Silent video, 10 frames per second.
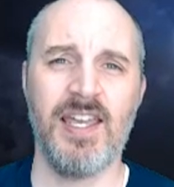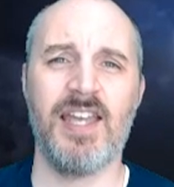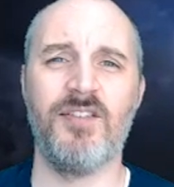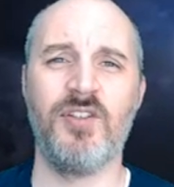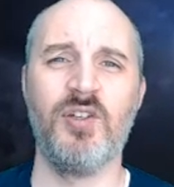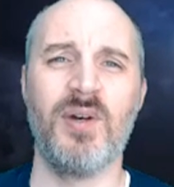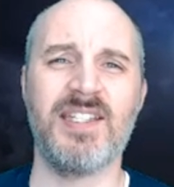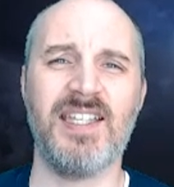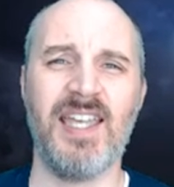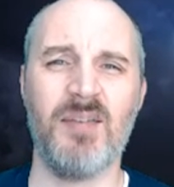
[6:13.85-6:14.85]
and if you as
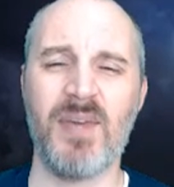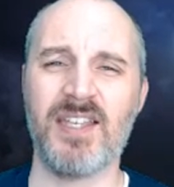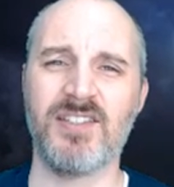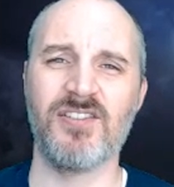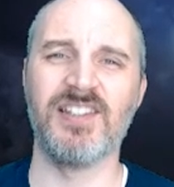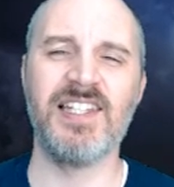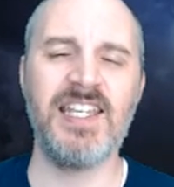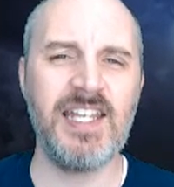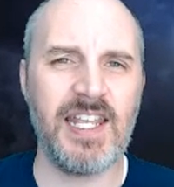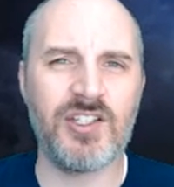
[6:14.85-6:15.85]
a game master
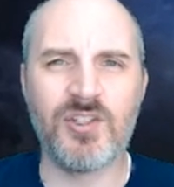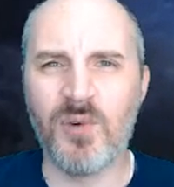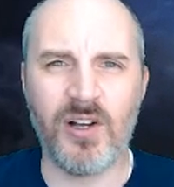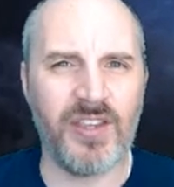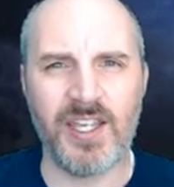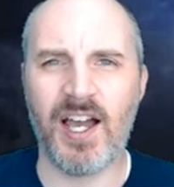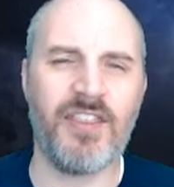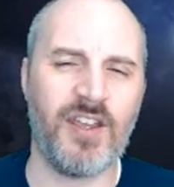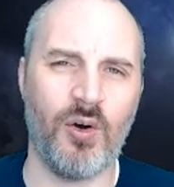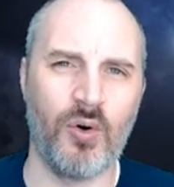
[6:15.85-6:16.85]
lean into all the
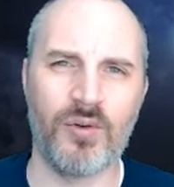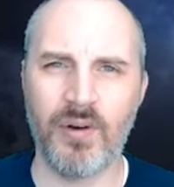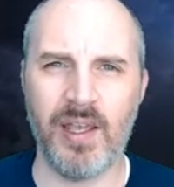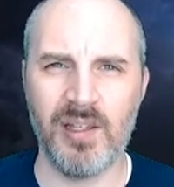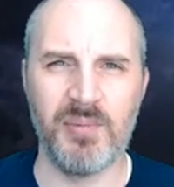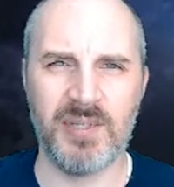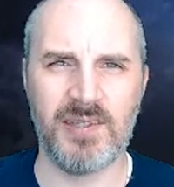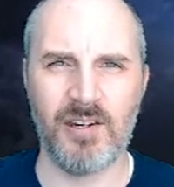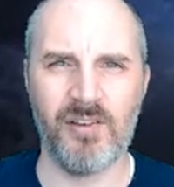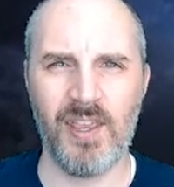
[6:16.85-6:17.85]
gothic horror elements
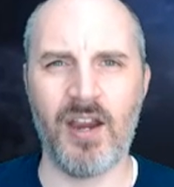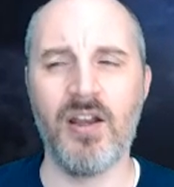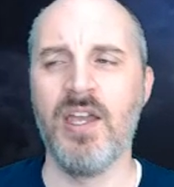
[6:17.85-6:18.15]
that are there,